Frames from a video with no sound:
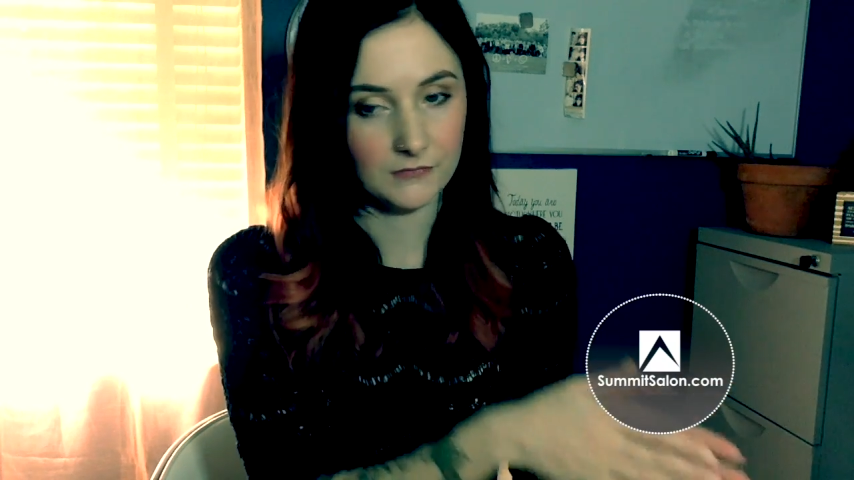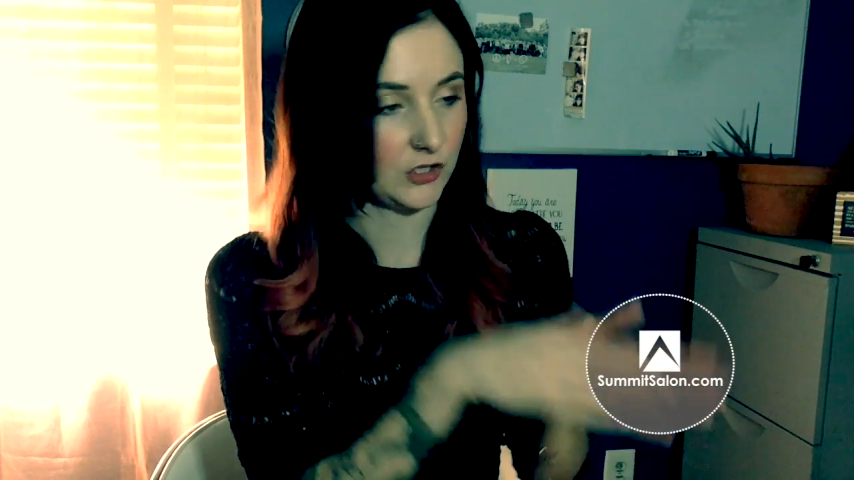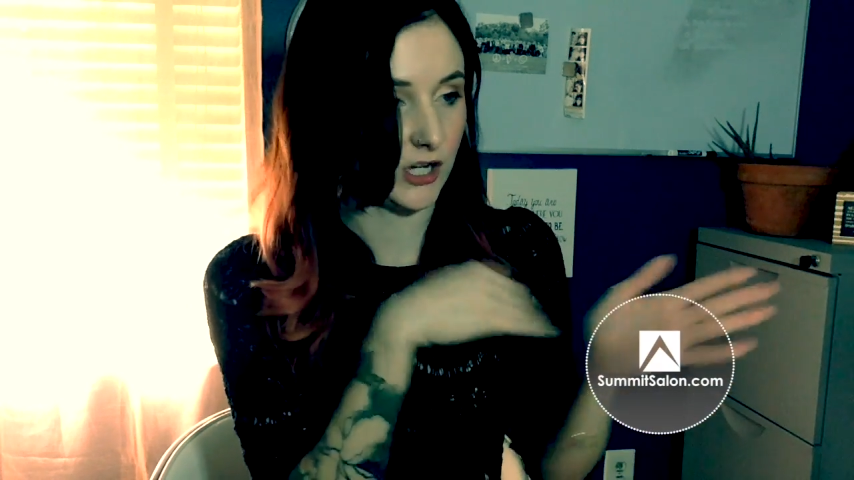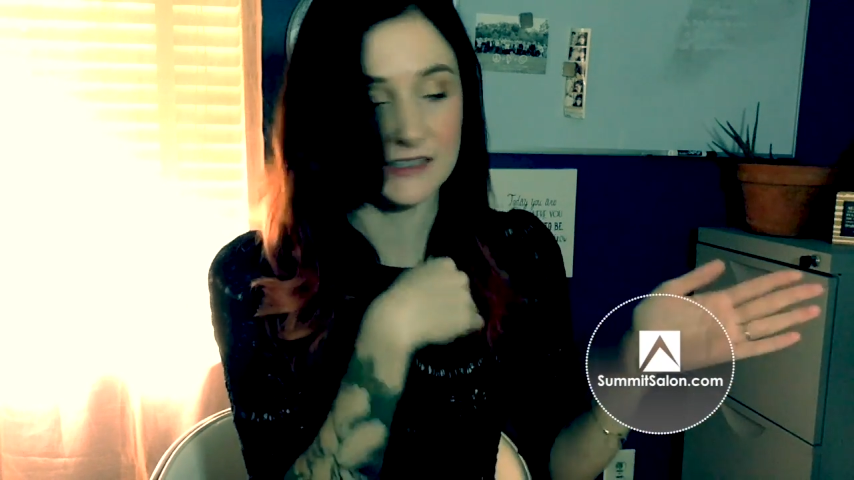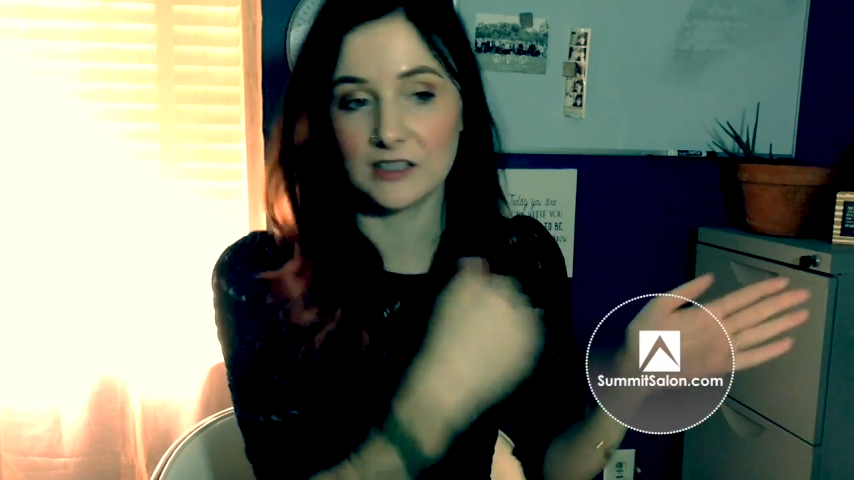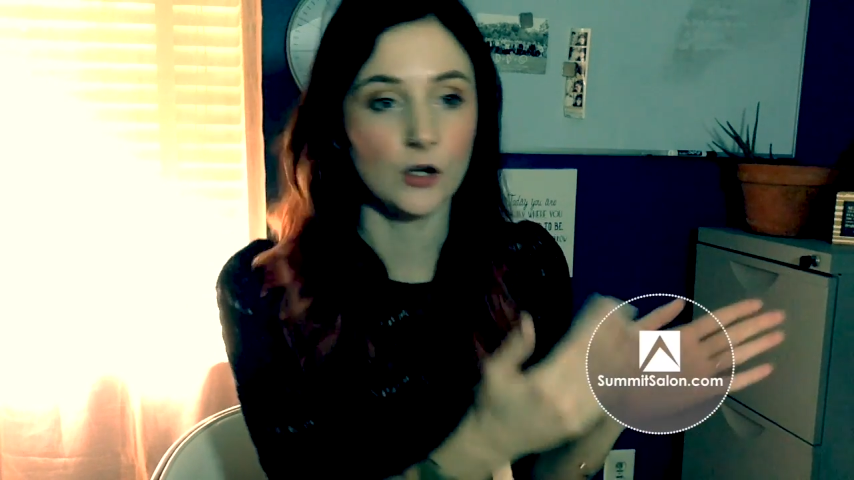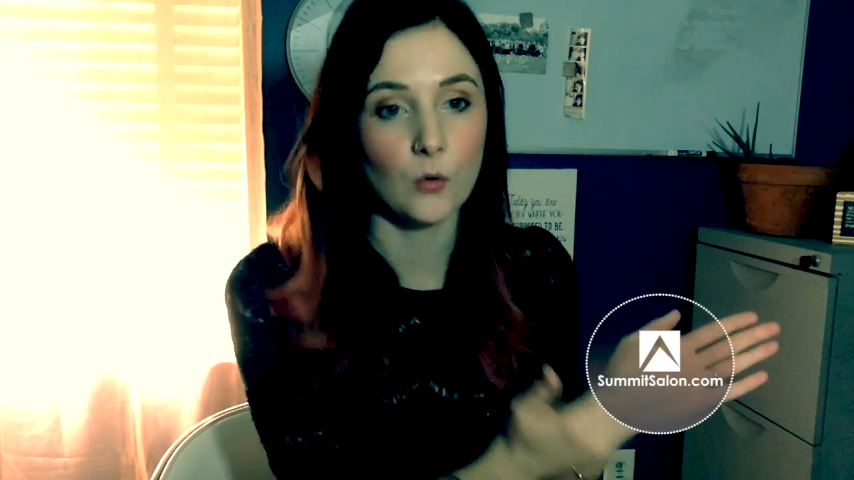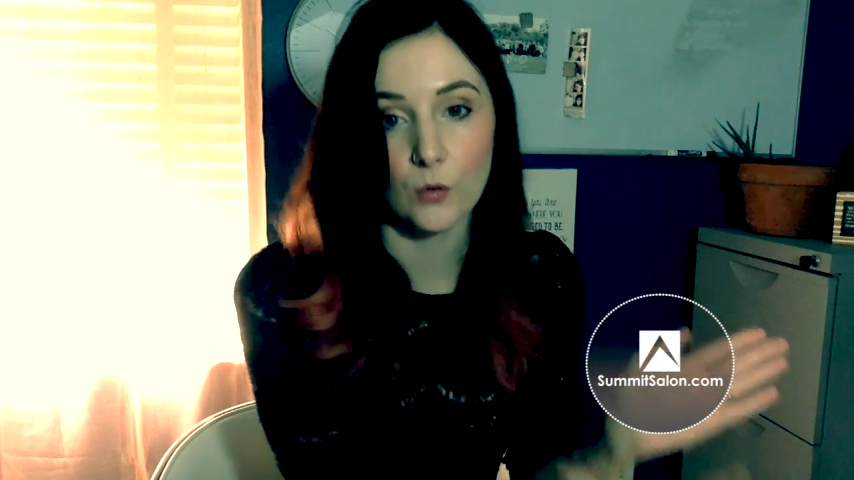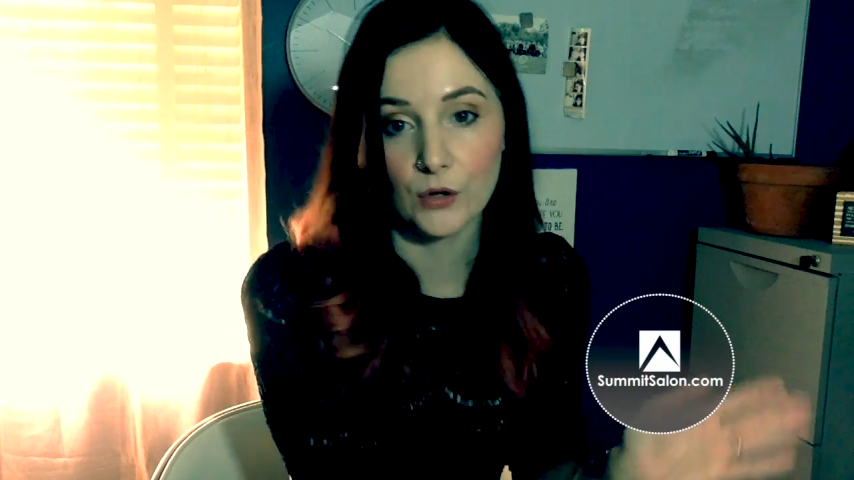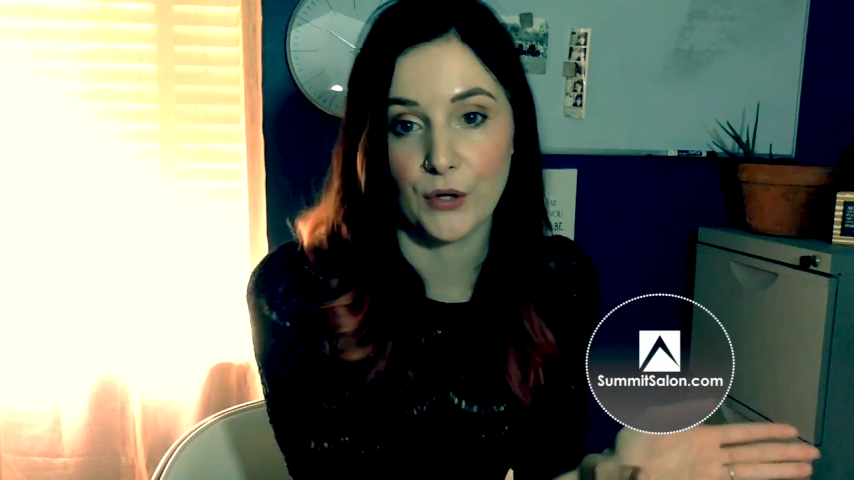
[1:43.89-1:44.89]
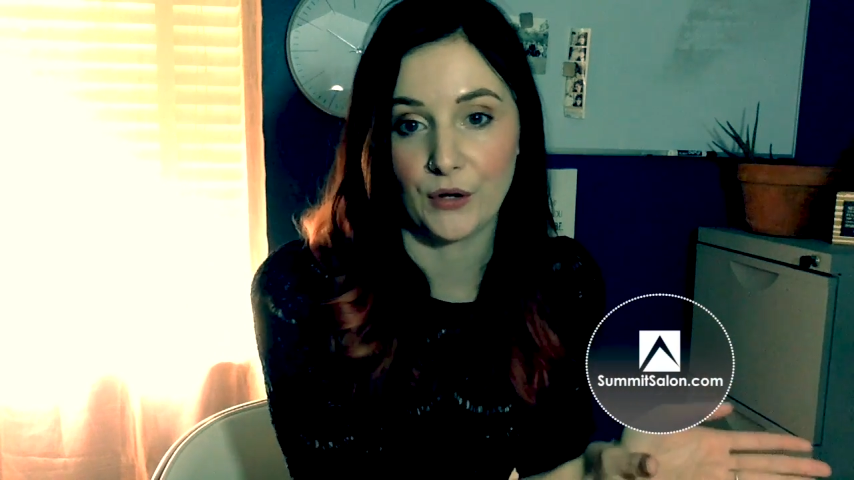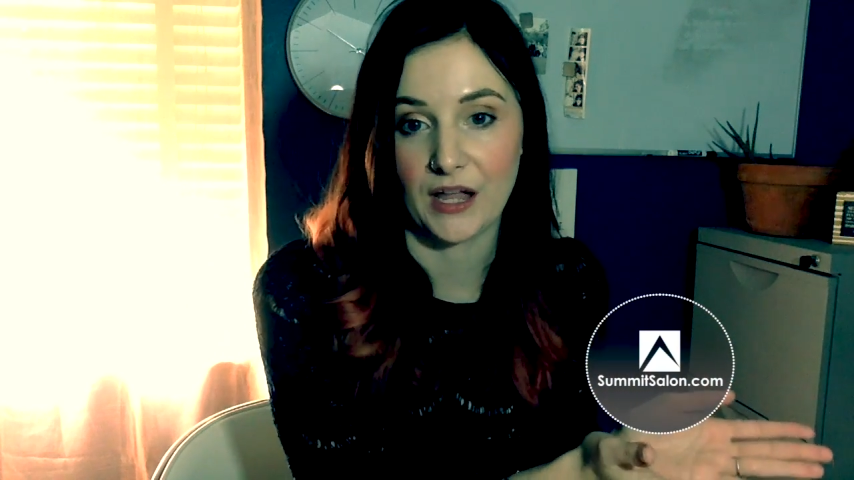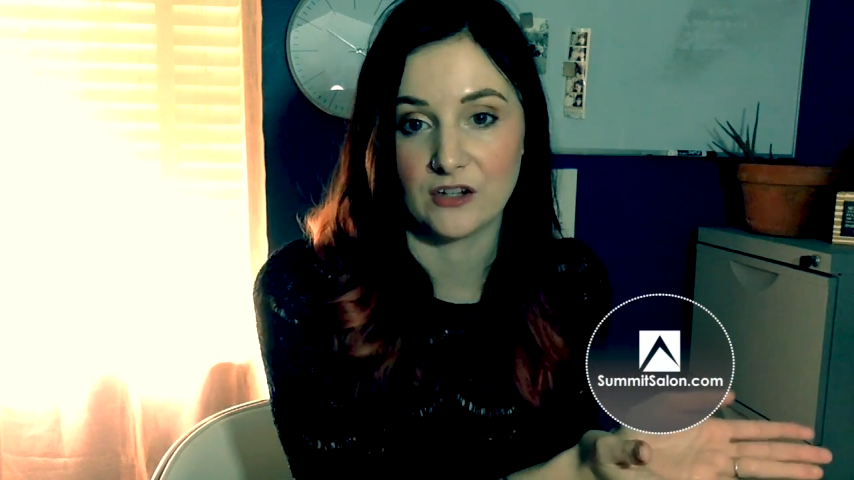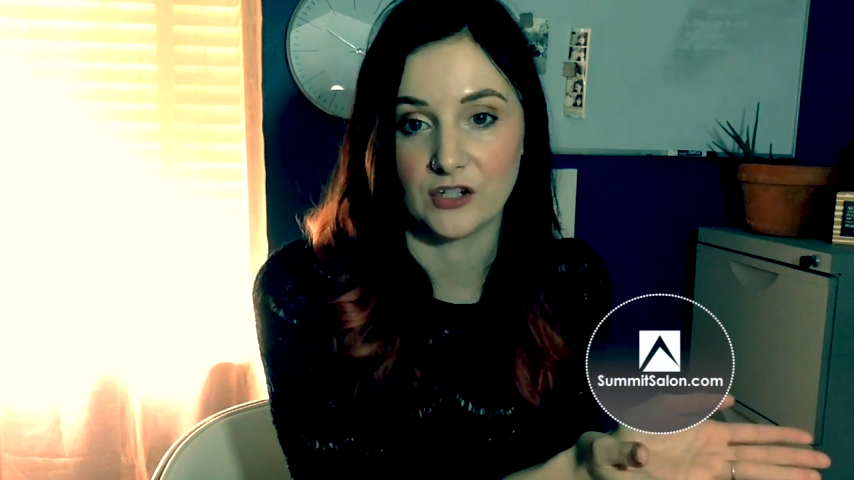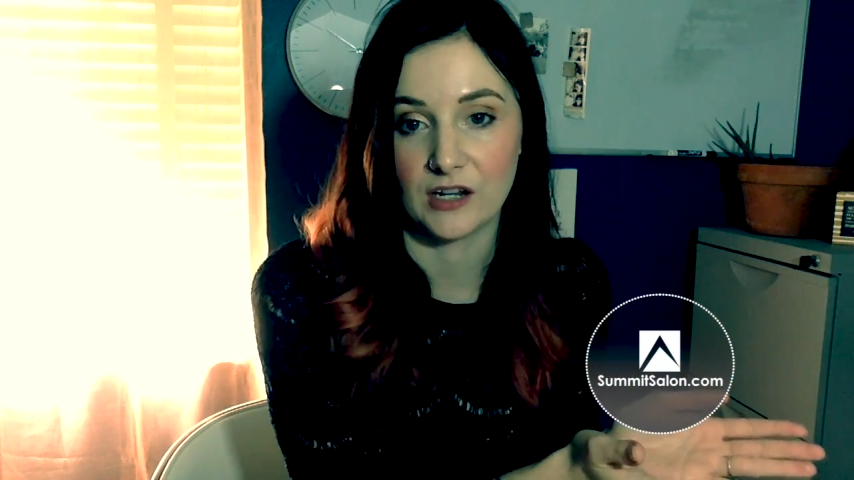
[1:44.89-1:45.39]
just a cool
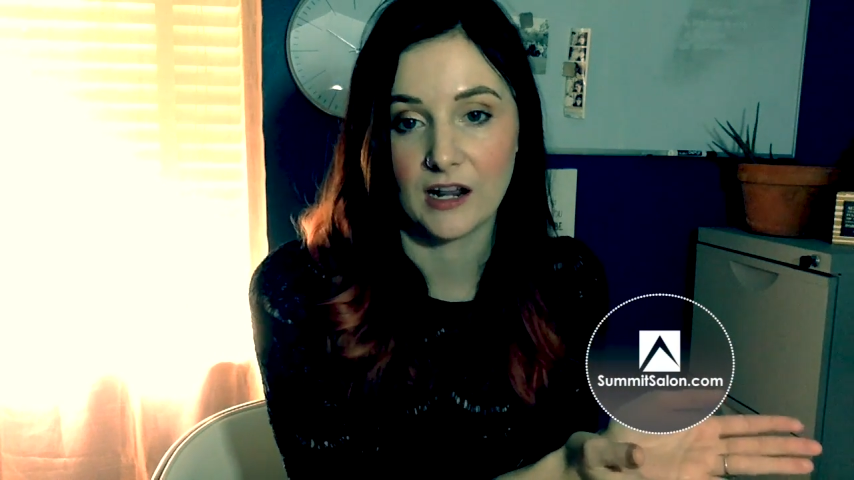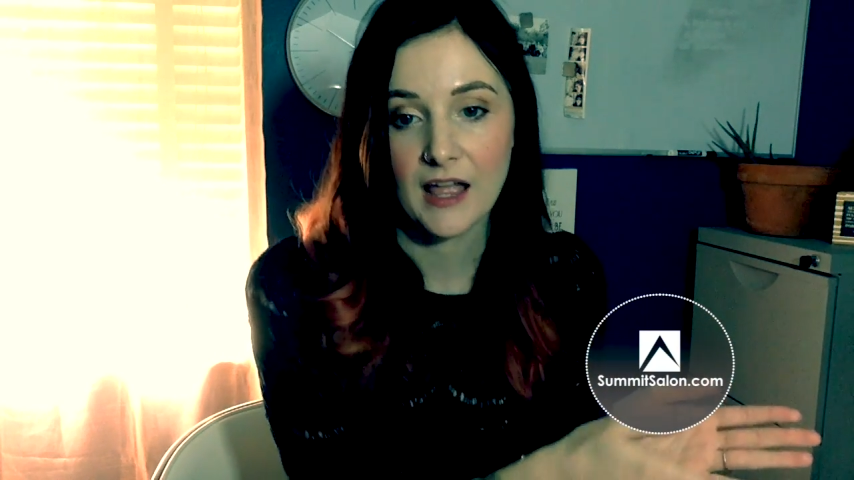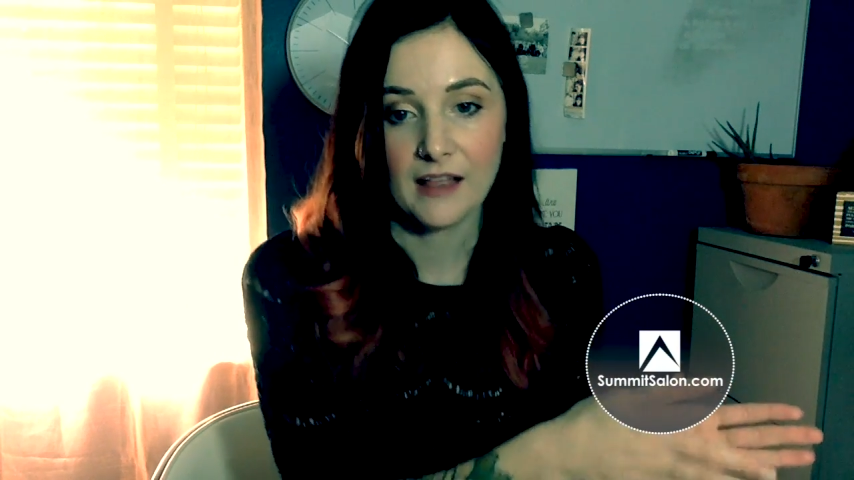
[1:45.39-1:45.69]
location